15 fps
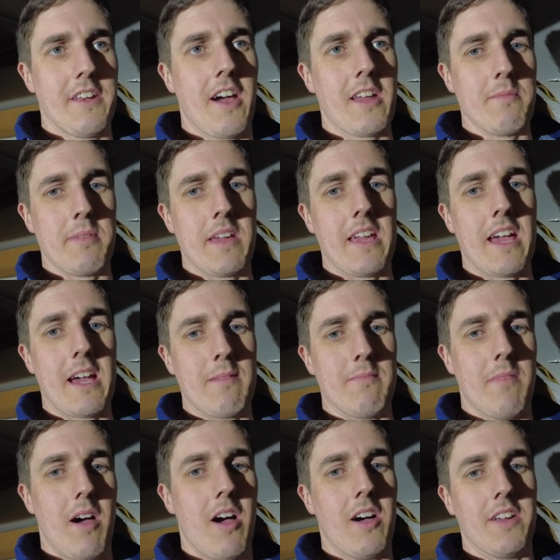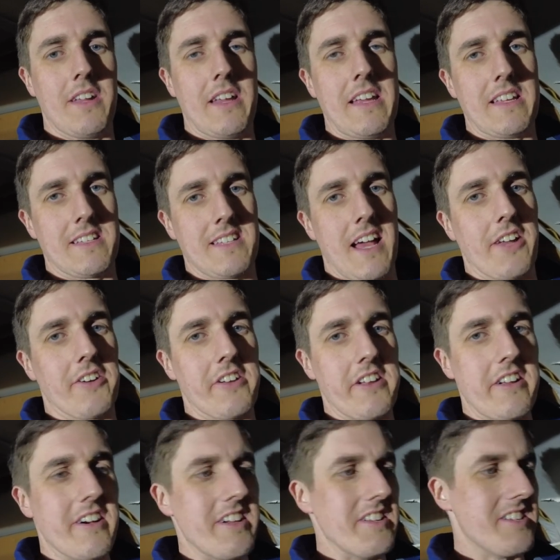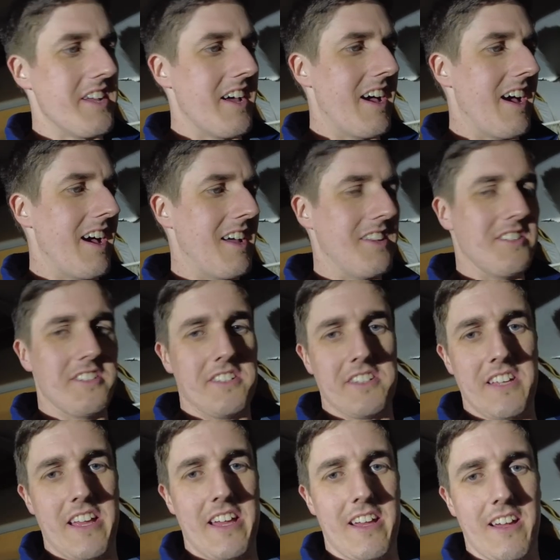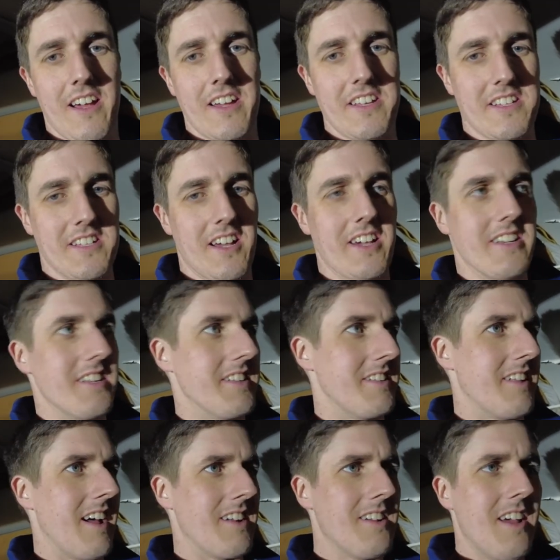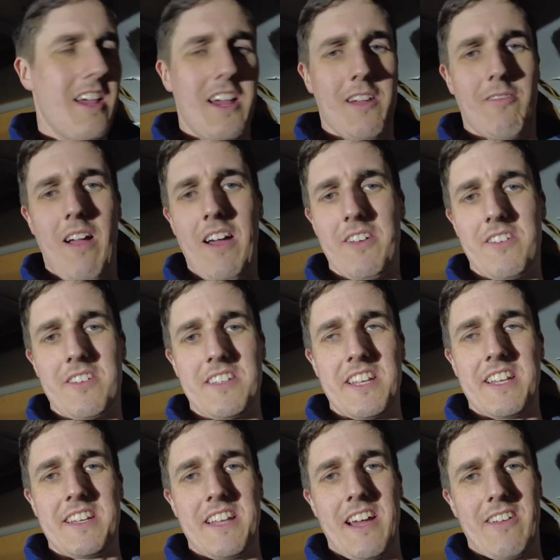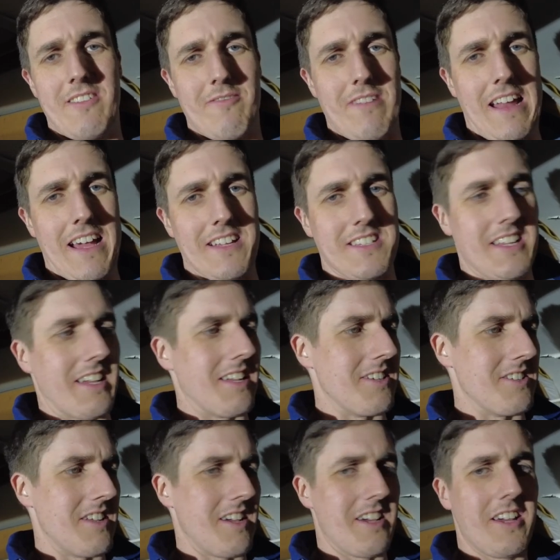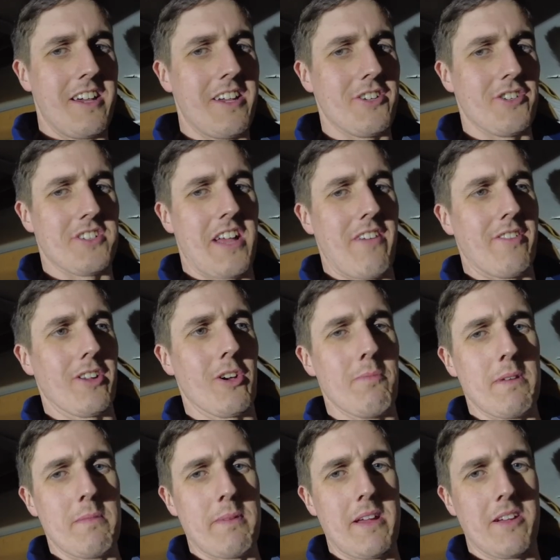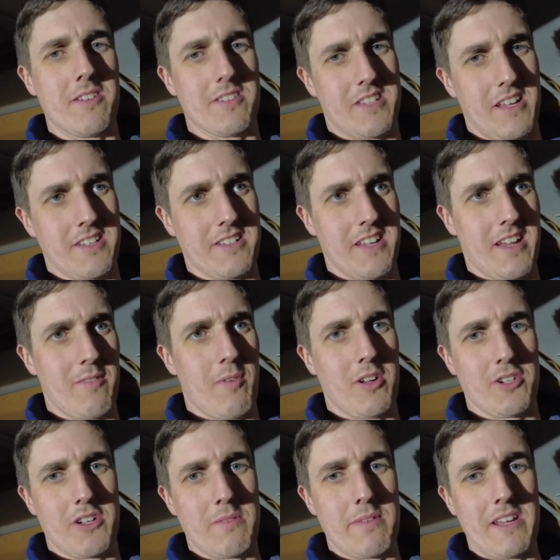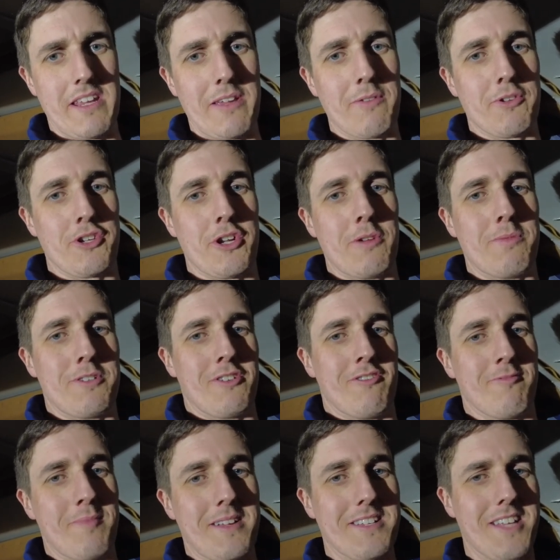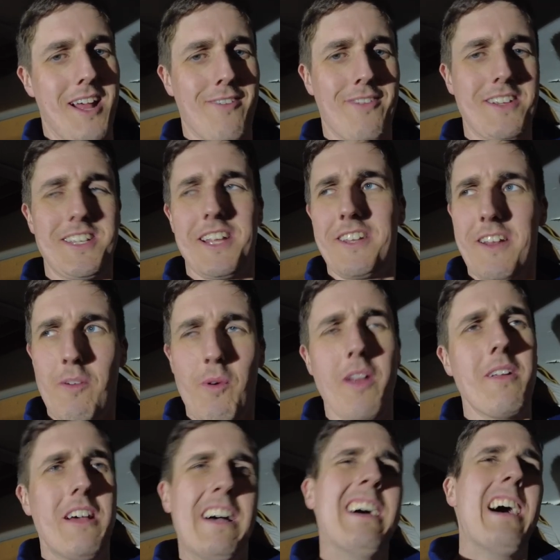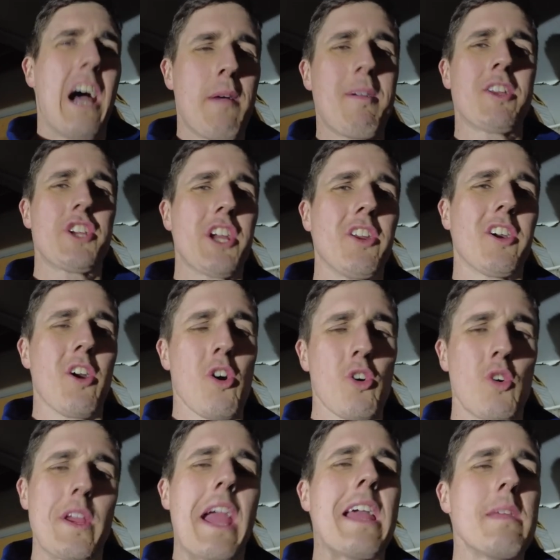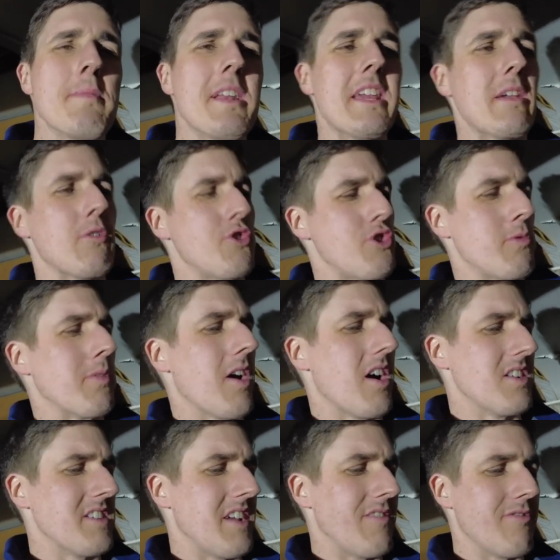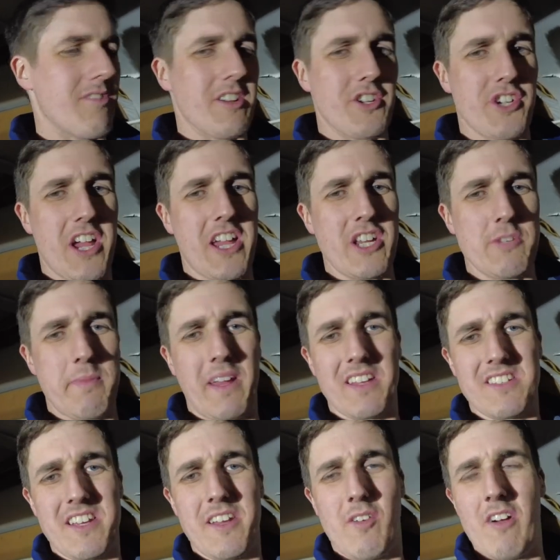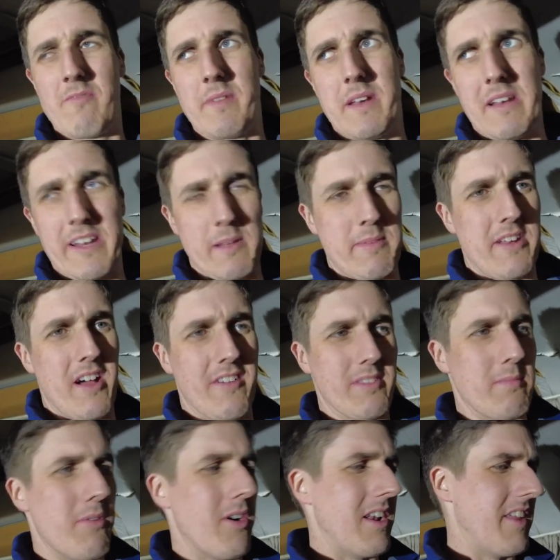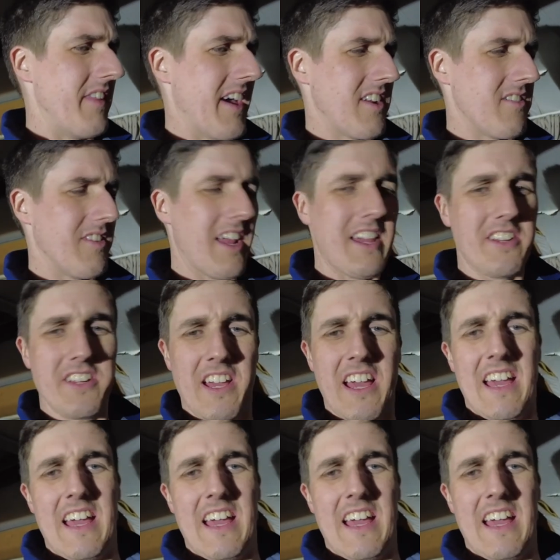9 p.m. on a Saturday night, and uh, I decided that rather than sitting down and relaxing and uh, just having a couple of beers and uh, watching a bit of YouTube stuff myself, I said, you know what, I'm actually going to go and create a bit of YouTube content for a change because I know I've been a little bit off the boil on that of late.